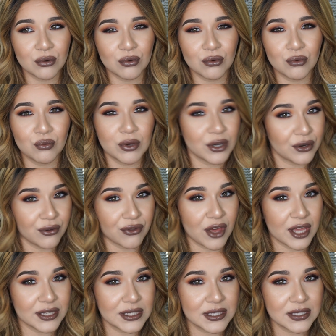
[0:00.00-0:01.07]
What are your
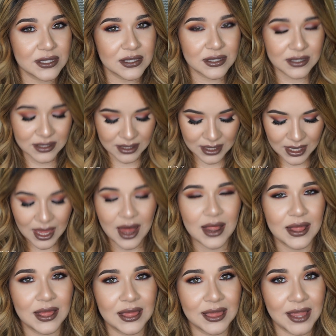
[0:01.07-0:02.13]
thoughts?
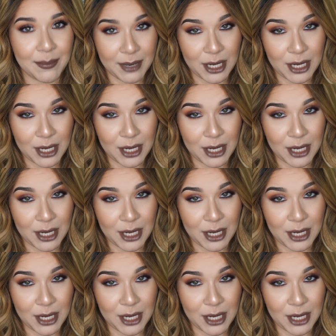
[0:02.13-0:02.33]
Let me